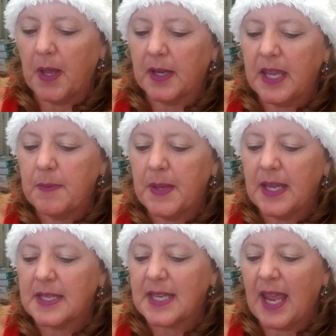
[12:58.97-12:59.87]
but keeping
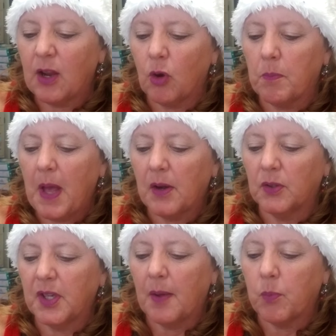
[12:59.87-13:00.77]
his anger
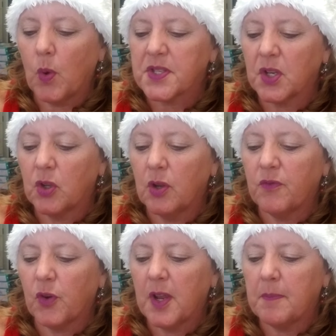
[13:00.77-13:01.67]
bottled up wasn't
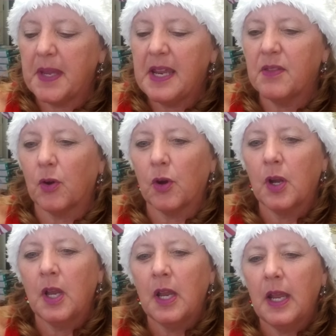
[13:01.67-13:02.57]
good for him either.
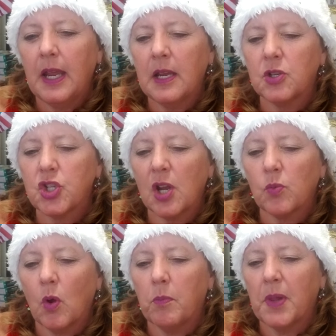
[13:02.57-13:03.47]
In
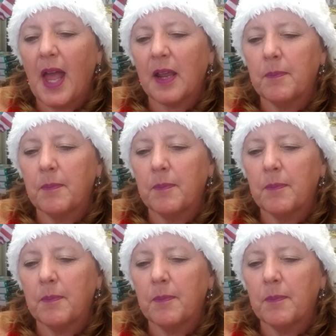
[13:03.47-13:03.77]
general, black